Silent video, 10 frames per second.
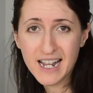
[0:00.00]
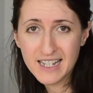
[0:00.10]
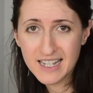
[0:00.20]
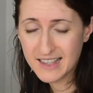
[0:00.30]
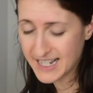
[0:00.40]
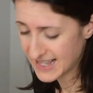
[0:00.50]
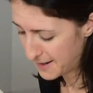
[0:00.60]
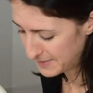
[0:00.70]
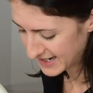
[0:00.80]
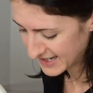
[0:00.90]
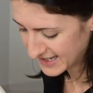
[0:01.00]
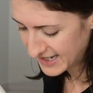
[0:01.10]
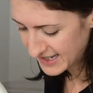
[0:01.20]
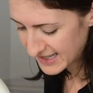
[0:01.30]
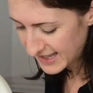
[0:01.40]
anything like that, because
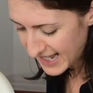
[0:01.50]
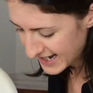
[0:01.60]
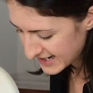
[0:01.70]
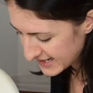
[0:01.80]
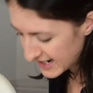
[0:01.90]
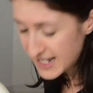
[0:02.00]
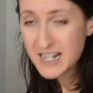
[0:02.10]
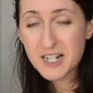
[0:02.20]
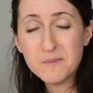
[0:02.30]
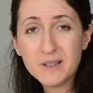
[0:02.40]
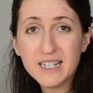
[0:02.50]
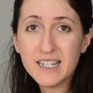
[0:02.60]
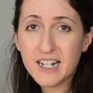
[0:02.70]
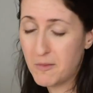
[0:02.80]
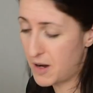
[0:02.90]
these legs
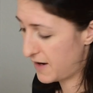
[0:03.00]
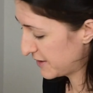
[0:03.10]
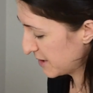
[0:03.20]
completely come off.